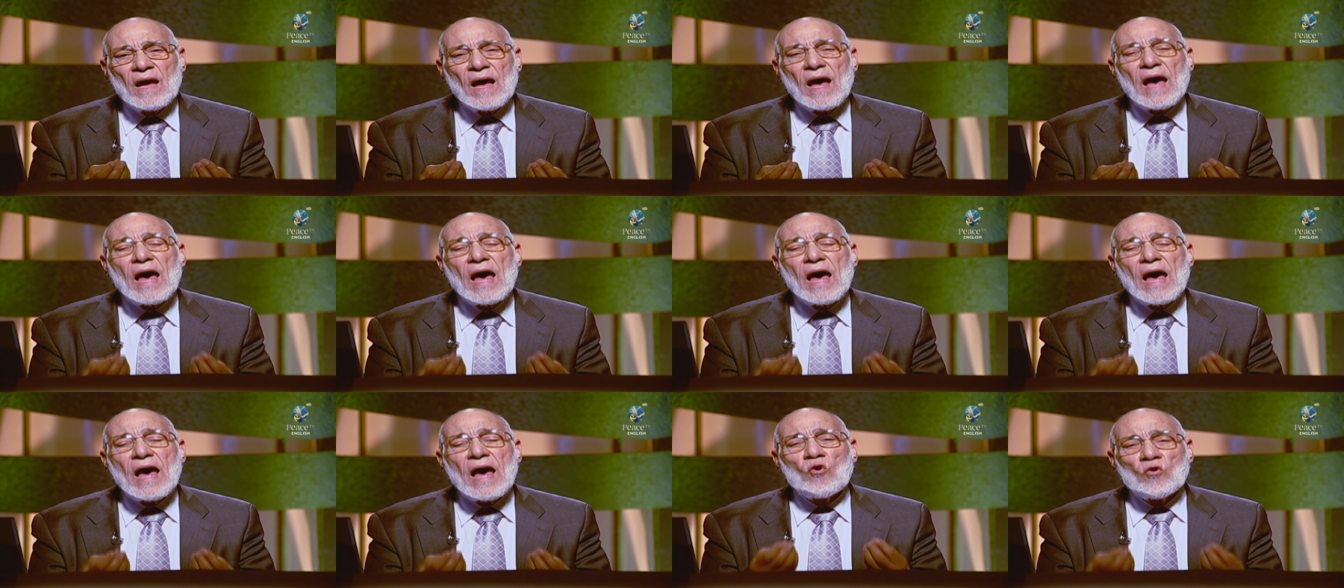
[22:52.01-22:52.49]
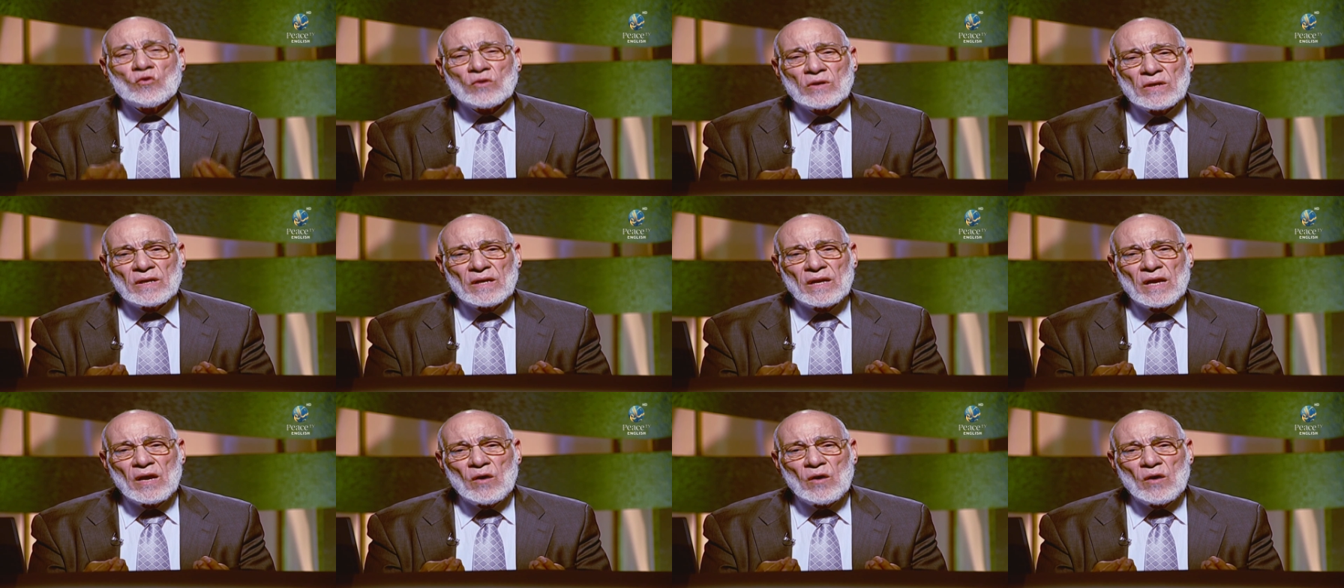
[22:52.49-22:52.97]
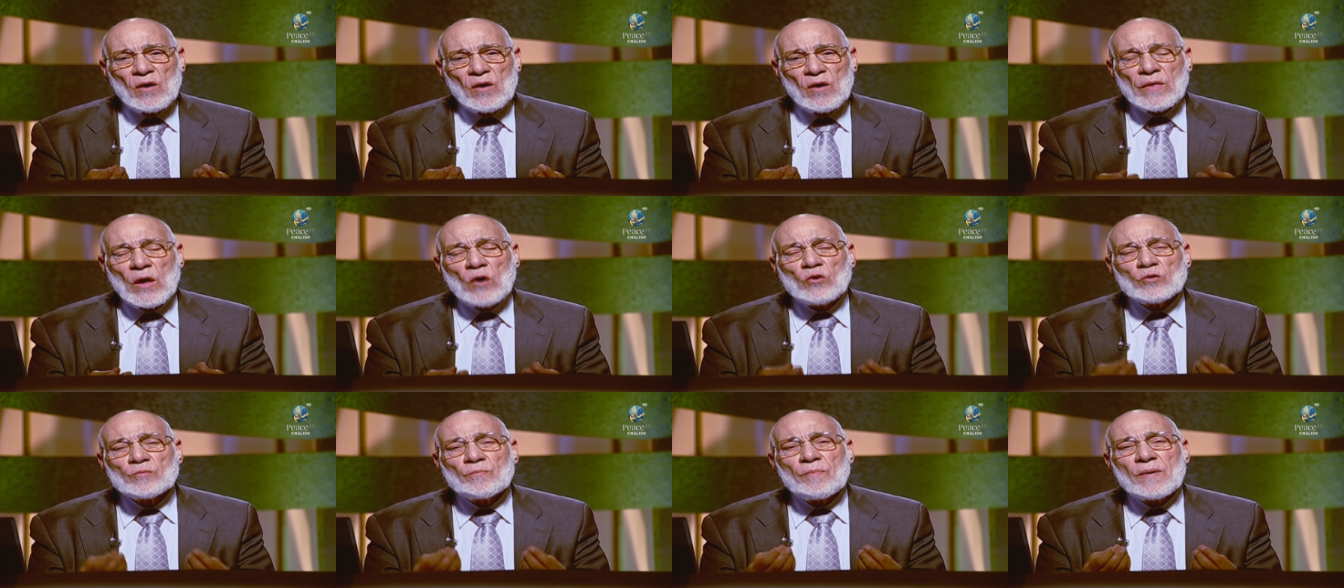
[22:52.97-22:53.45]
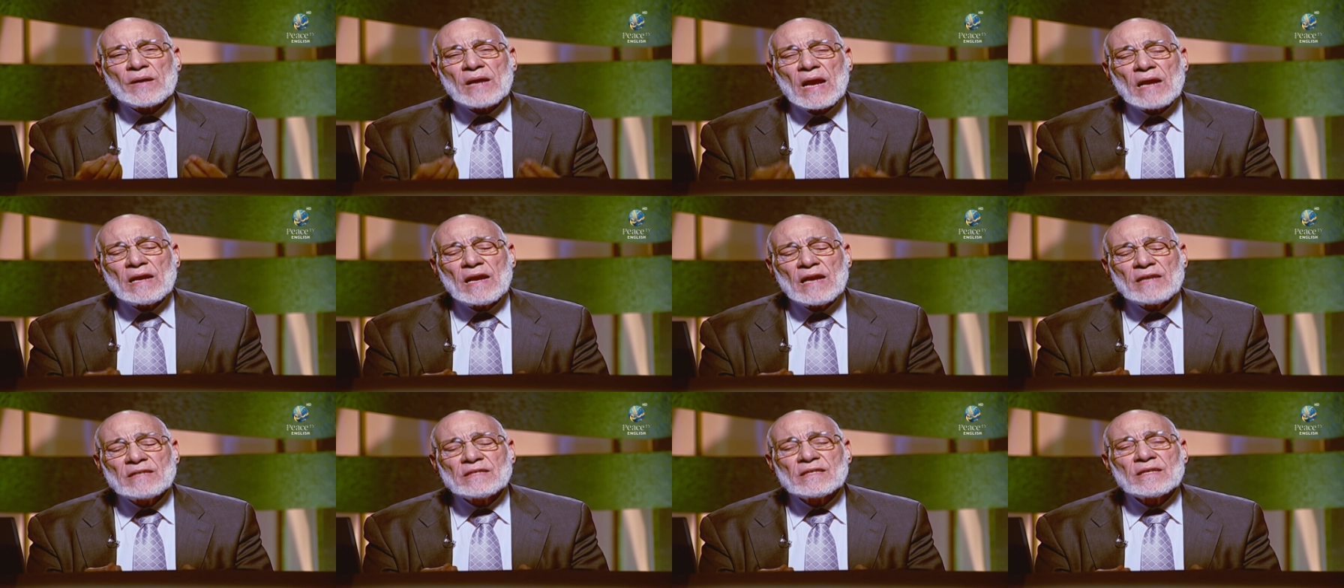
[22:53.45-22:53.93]
alone without
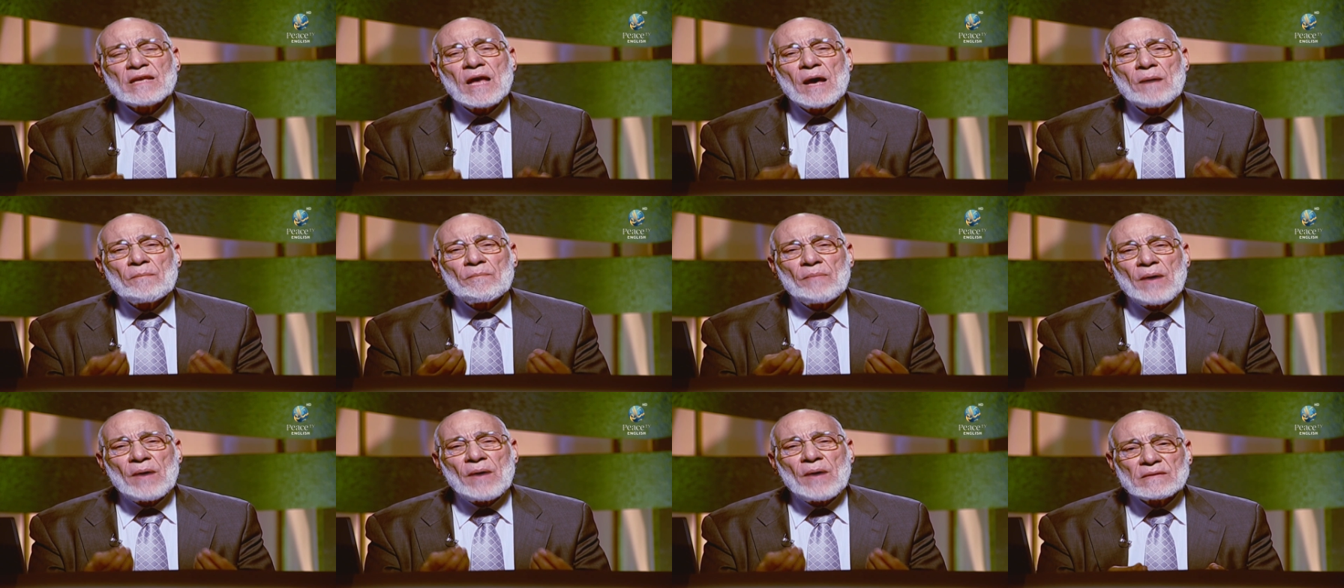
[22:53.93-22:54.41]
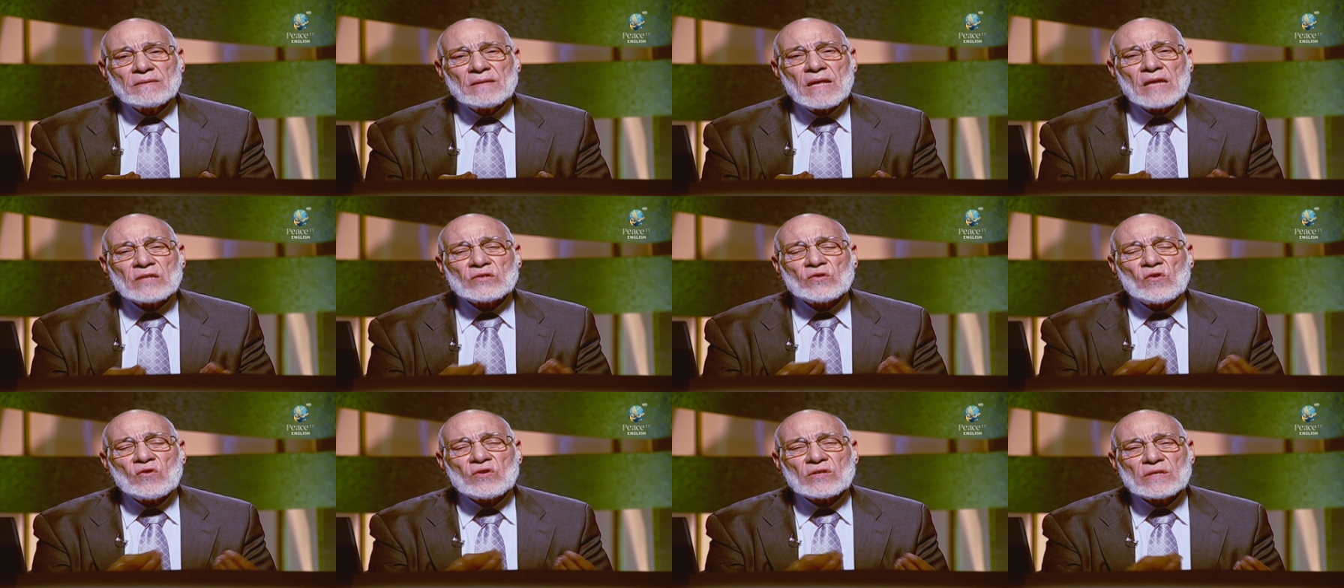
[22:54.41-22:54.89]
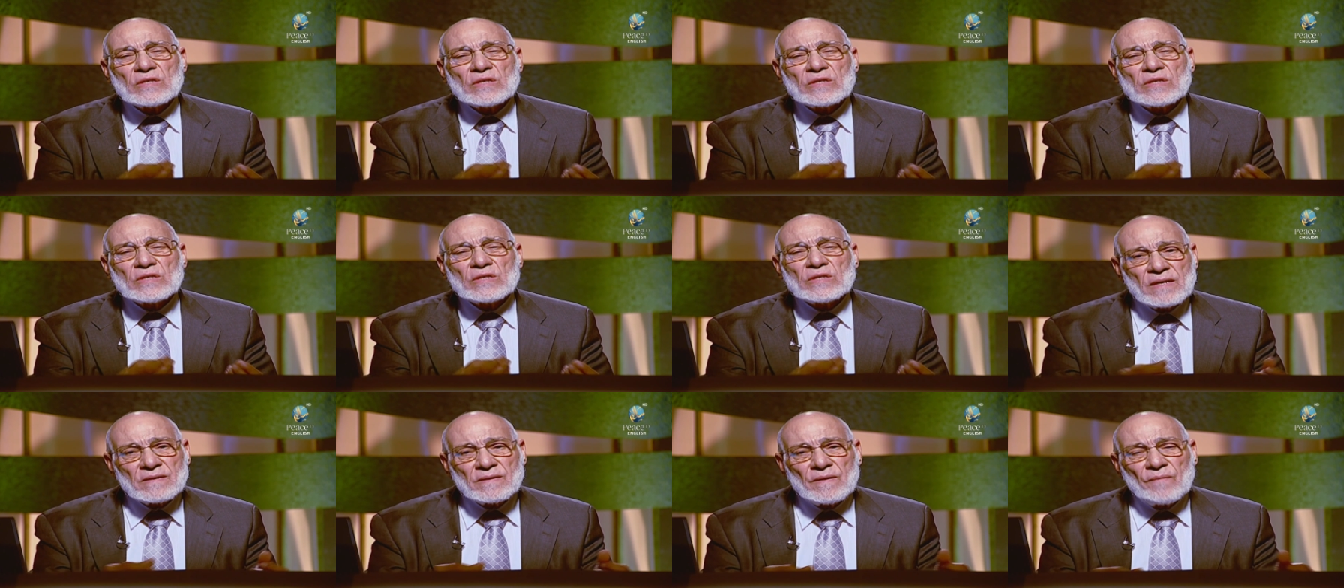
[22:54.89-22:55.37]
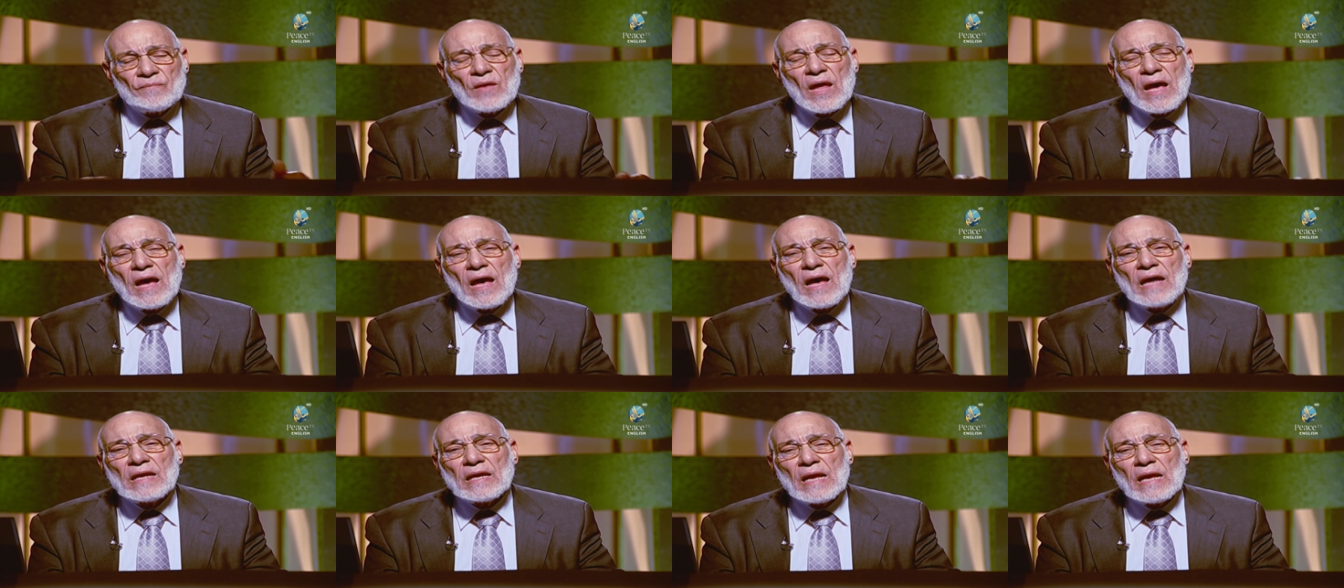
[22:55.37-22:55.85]
parallels partners or sisters
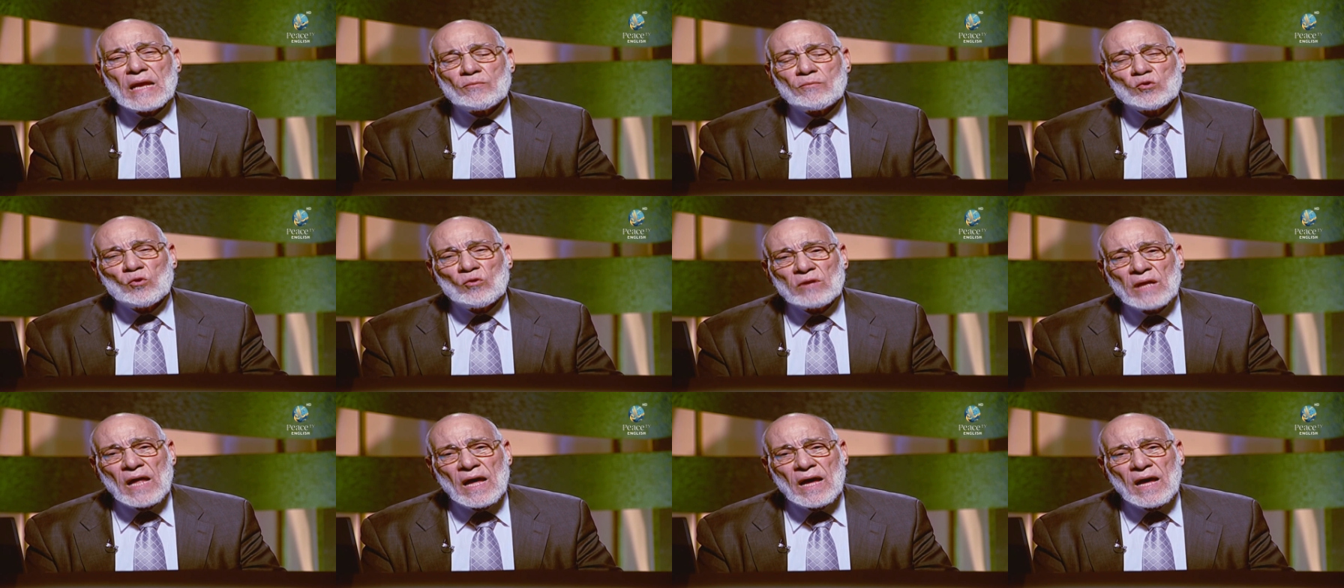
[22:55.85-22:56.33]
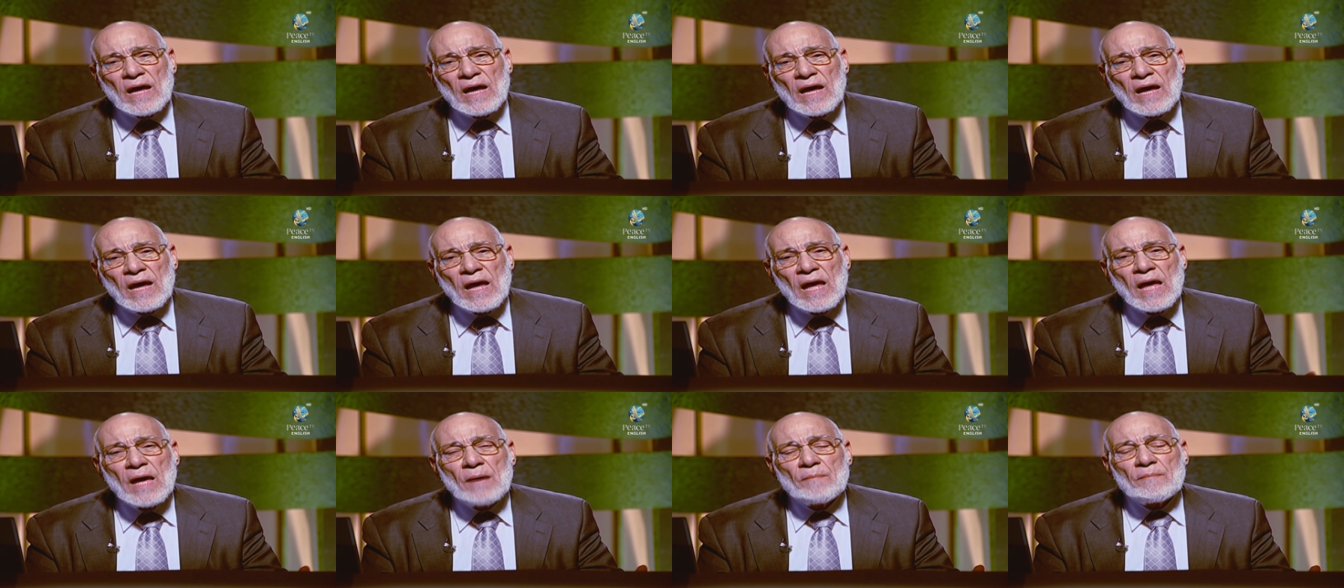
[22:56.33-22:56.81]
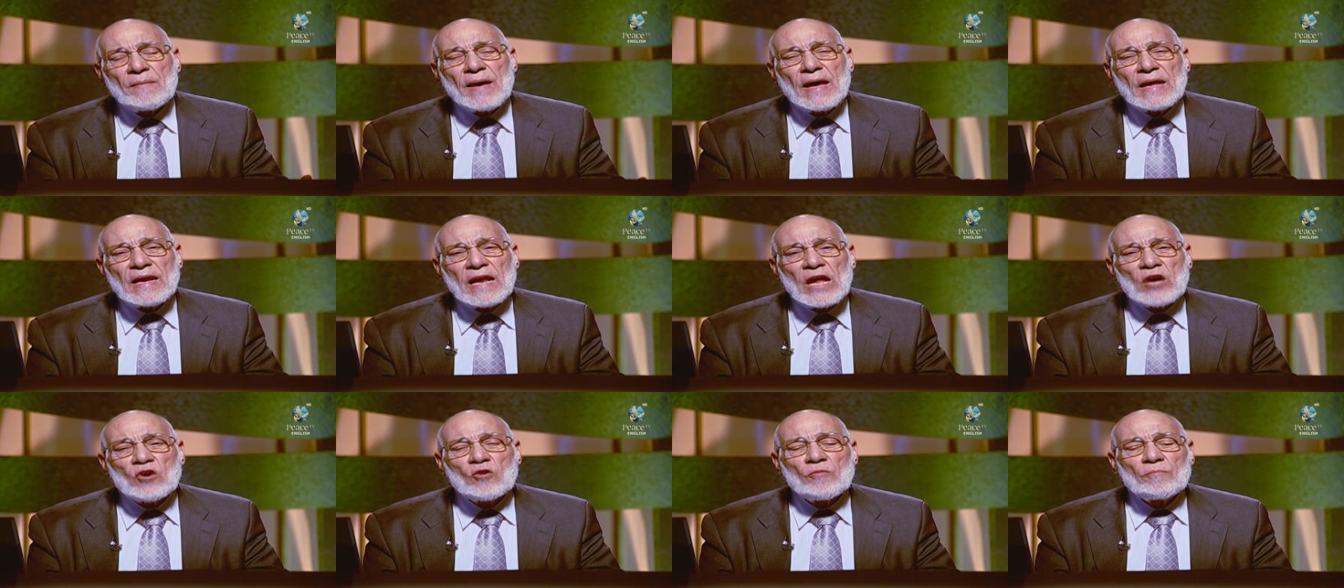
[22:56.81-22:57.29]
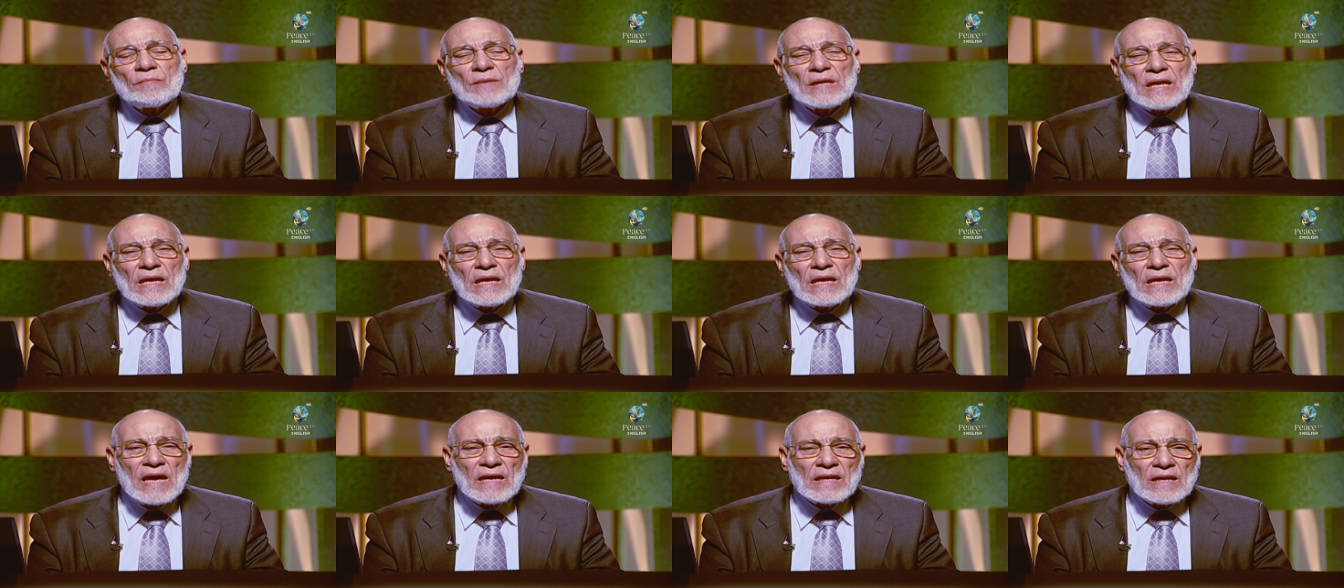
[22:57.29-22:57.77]
and Allah may lakum min
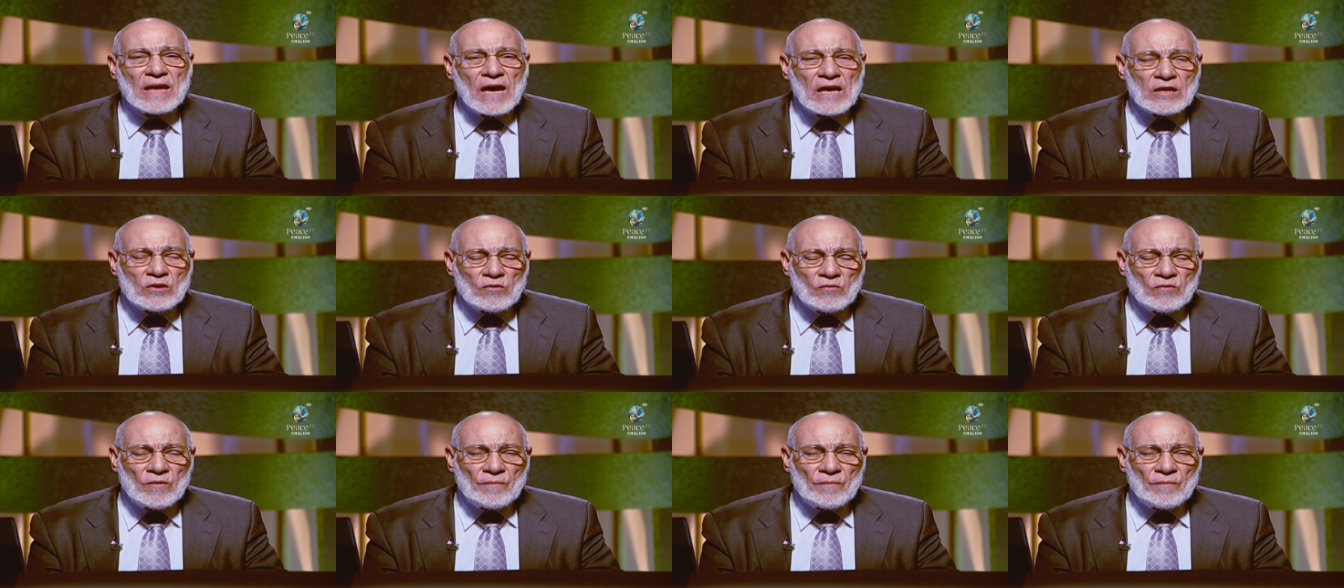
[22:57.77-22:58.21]
ilahin